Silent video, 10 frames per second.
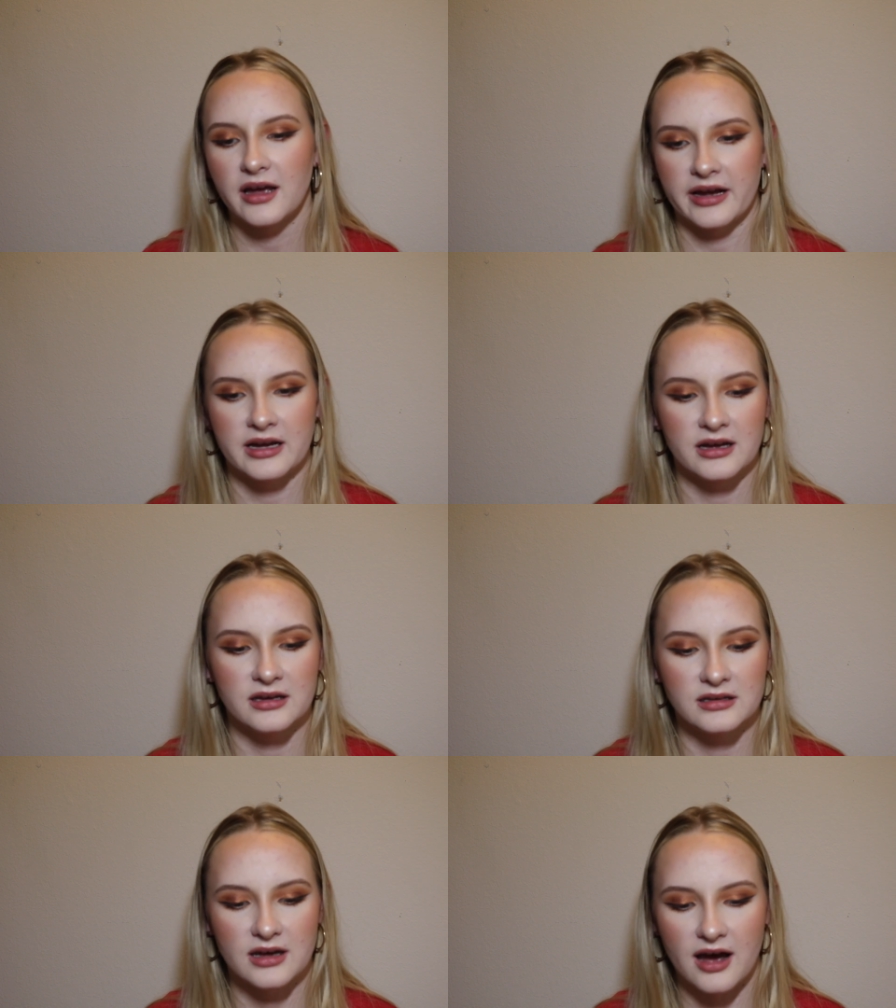
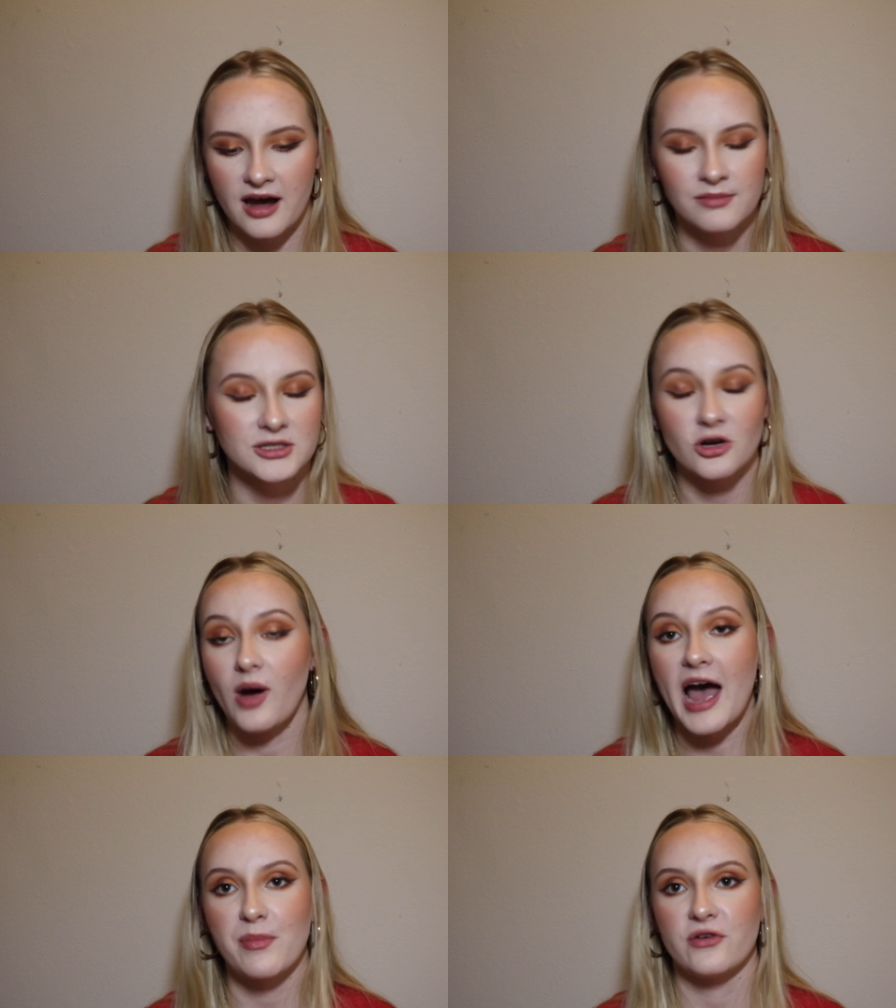And I'm so
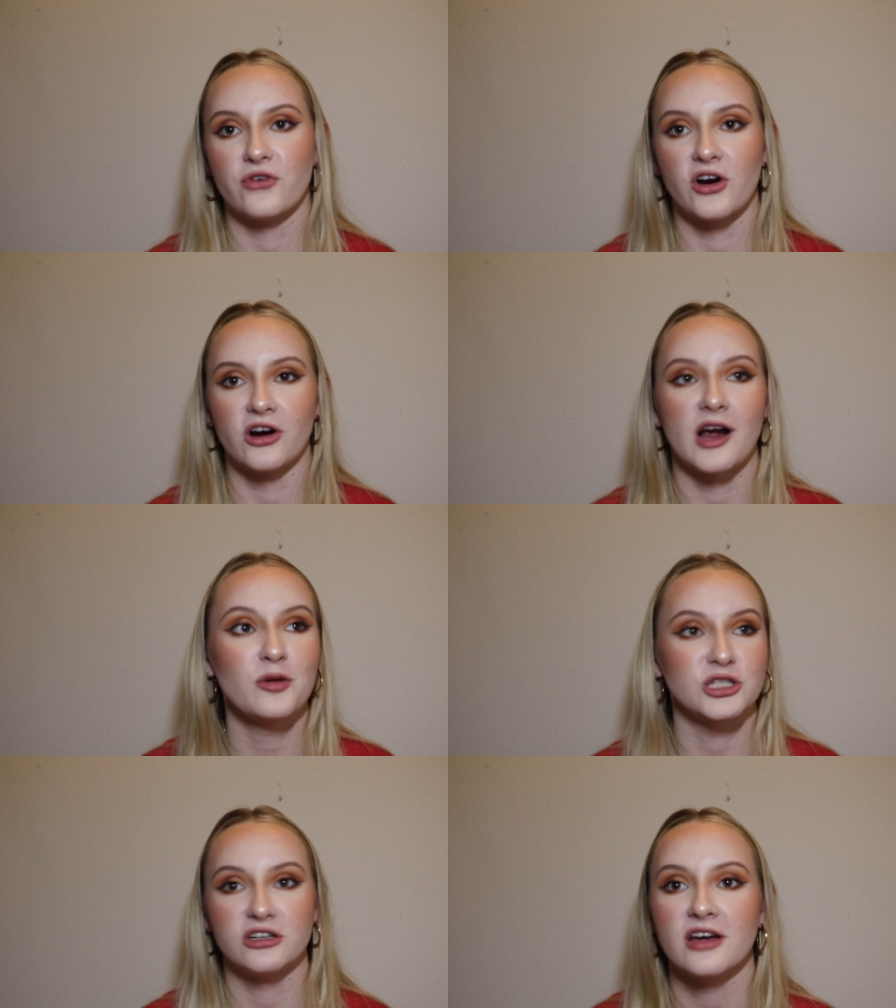happy for her. I
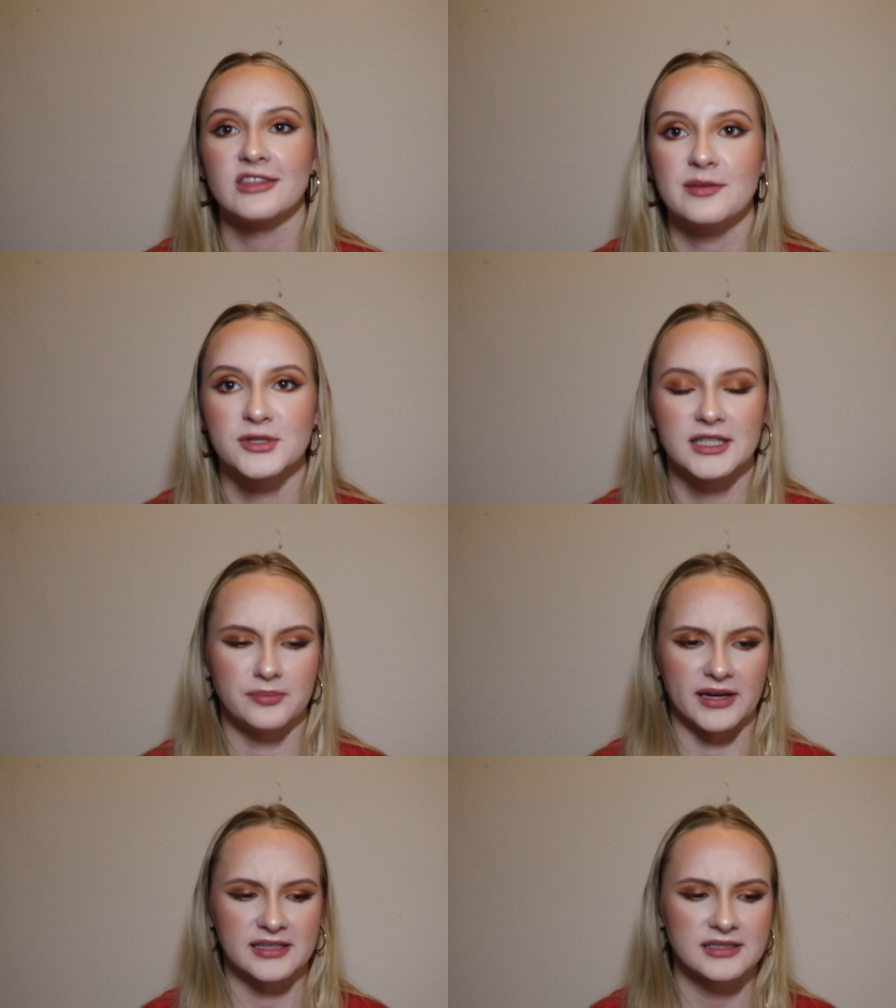wish her nothing but the
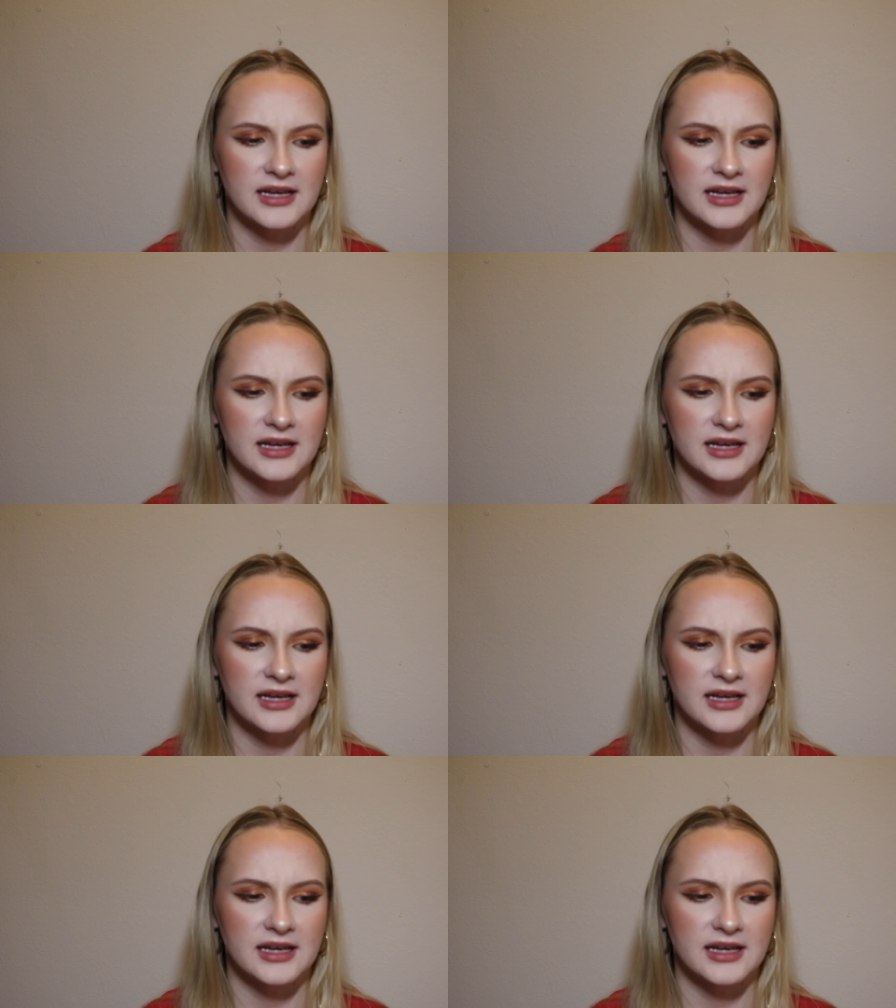best.